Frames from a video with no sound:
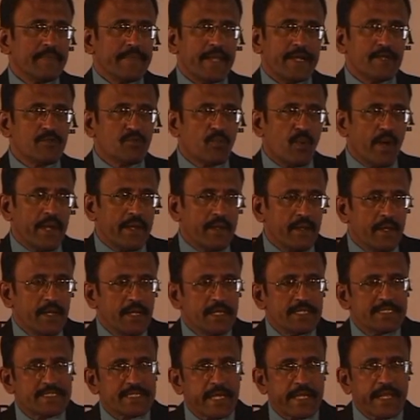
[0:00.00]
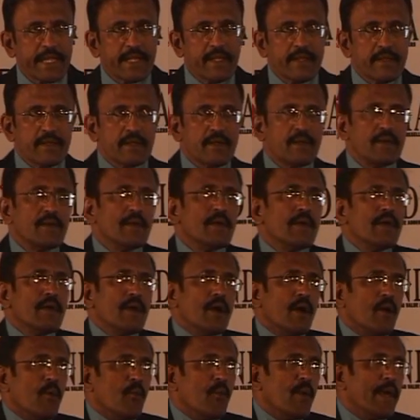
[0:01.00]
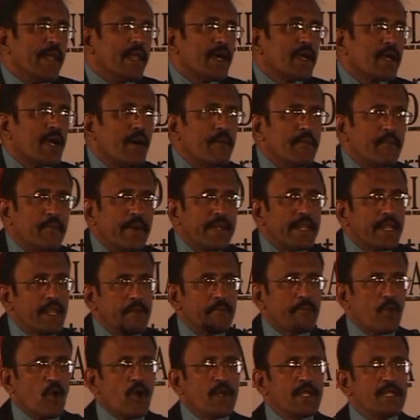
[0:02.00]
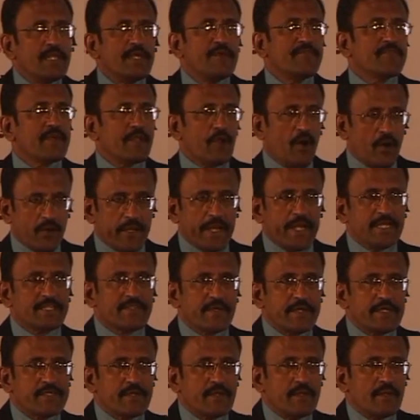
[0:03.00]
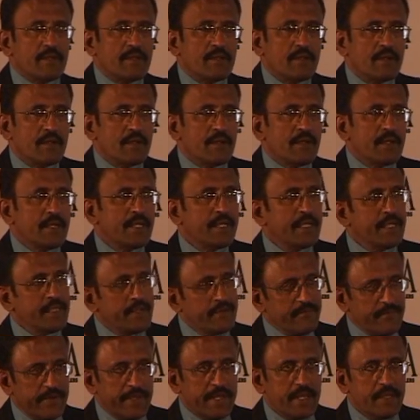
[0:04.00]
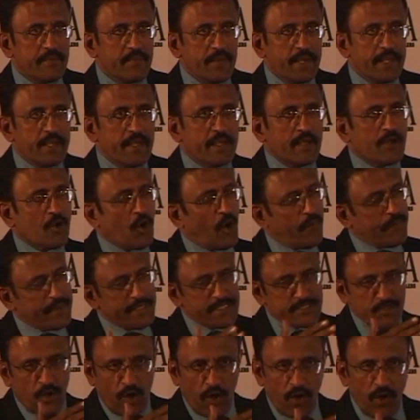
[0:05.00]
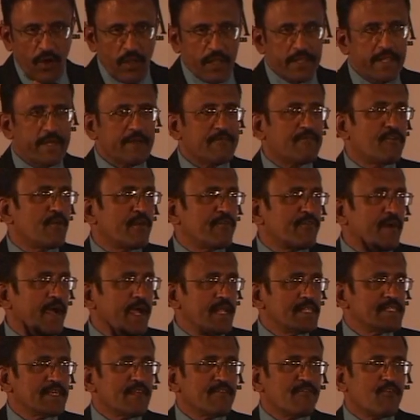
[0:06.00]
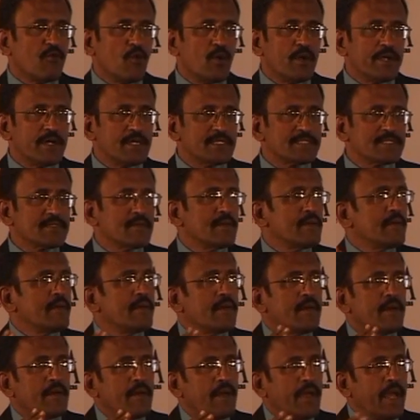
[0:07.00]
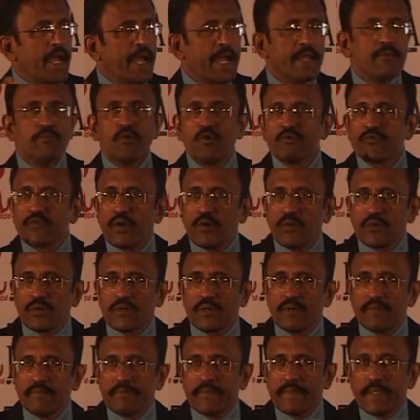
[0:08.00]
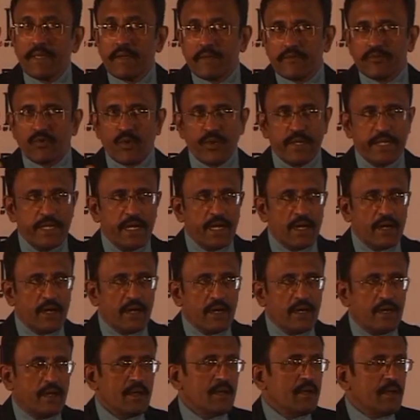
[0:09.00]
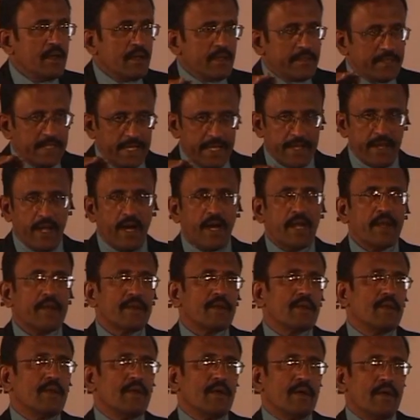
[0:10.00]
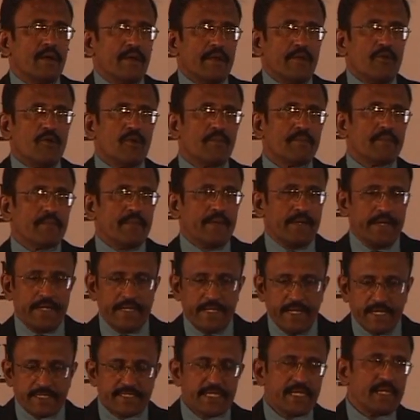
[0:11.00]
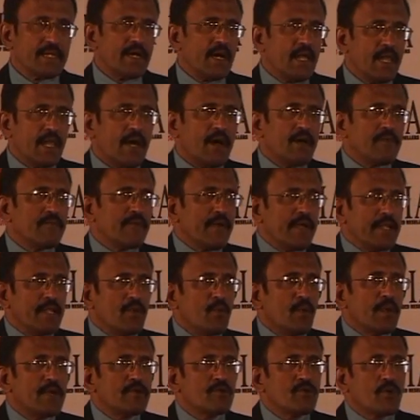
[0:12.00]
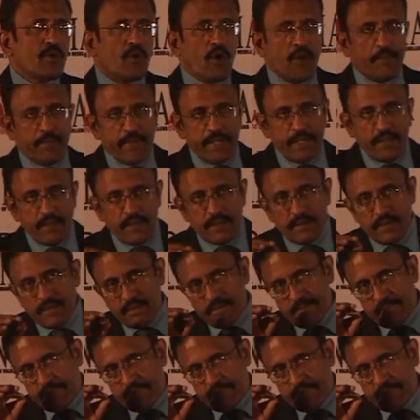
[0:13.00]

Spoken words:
That is one. Second, when an employee leaves an organization, he invariably copies all the files and folders and moves out. So here, there are, you know, it doesn't allow anyone to copy